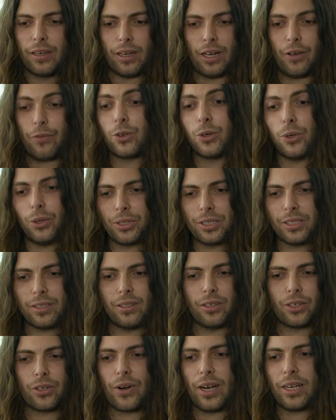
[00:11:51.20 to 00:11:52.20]
of course,
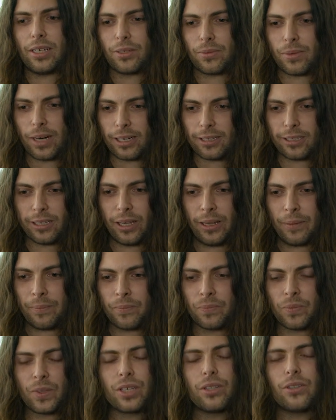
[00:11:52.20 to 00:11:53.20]
the great
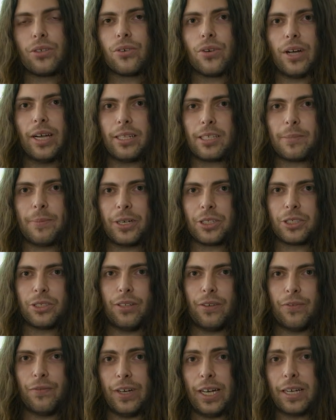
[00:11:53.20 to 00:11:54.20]
directing, the great
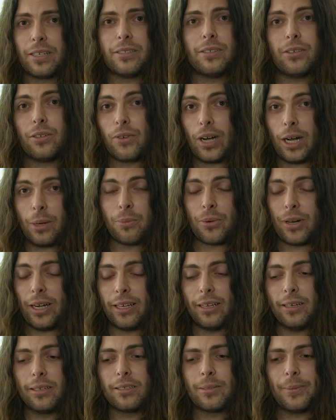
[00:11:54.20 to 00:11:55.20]
special effects, the
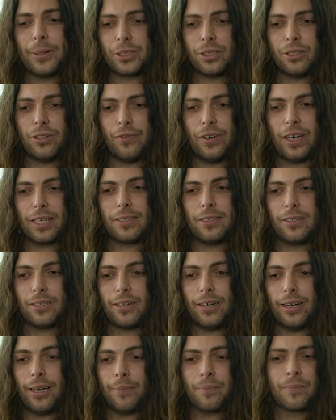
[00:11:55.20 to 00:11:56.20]
groundbreaking special effects at the
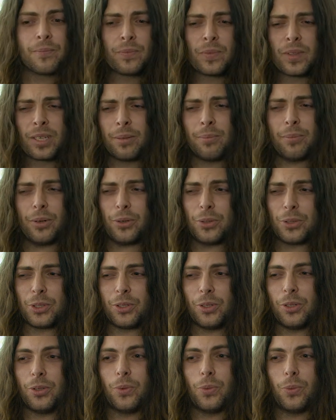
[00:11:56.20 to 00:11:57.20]
time, but
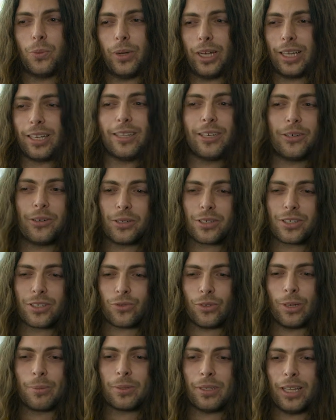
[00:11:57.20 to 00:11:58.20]
also weirdly on a
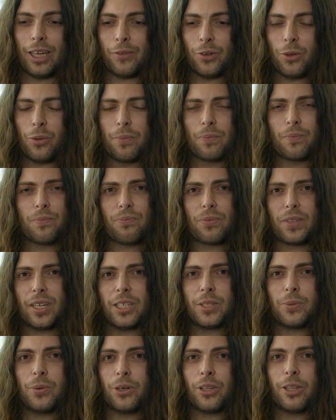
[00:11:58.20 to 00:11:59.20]
script level,
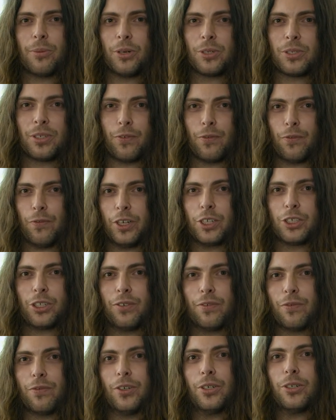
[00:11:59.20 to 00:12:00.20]
it's one of the most
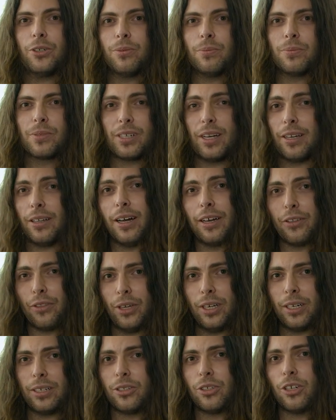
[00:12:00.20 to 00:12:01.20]
efficient films, I
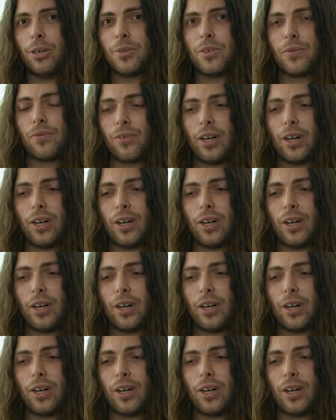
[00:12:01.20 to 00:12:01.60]
think, in terms of